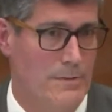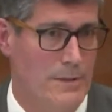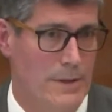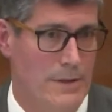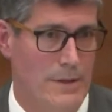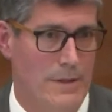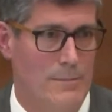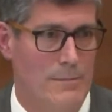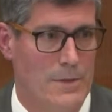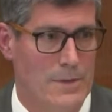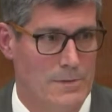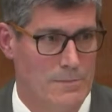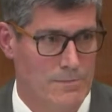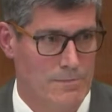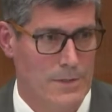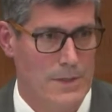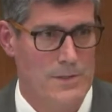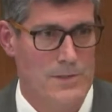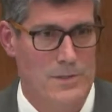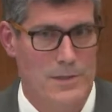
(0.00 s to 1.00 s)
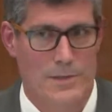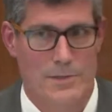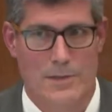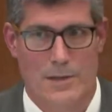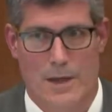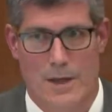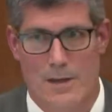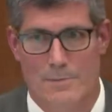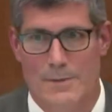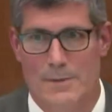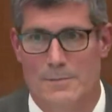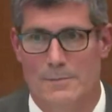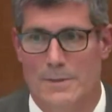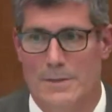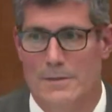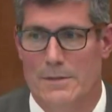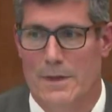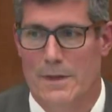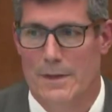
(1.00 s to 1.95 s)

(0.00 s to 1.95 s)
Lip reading: Again, much less common, but